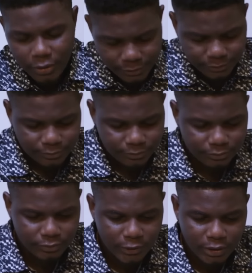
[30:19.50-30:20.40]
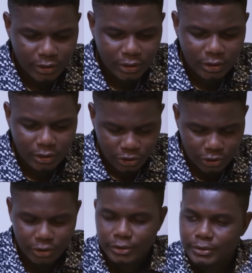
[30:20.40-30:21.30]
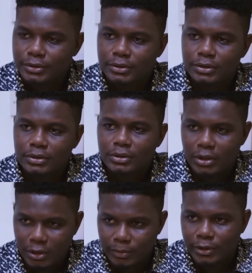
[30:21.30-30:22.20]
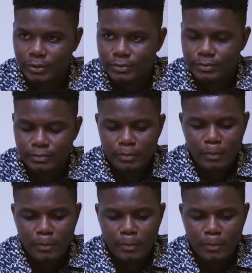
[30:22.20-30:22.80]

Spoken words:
Okay. Lucia, calm down.